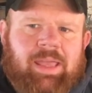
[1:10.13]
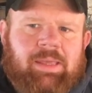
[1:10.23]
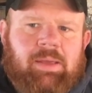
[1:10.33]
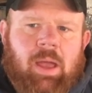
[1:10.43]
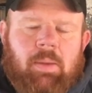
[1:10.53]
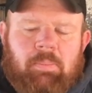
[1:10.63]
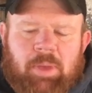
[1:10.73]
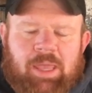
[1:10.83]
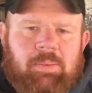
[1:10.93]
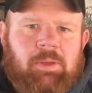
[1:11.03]
a
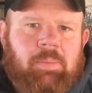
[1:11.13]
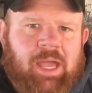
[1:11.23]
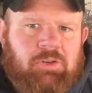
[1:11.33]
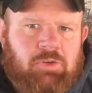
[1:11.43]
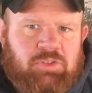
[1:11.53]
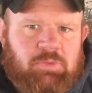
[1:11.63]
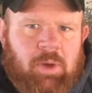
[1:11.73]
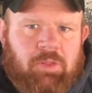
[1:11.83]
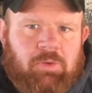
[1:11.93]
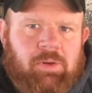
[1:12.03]
baby back to its
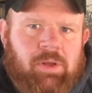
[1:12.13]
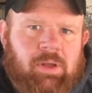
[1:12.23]
mother.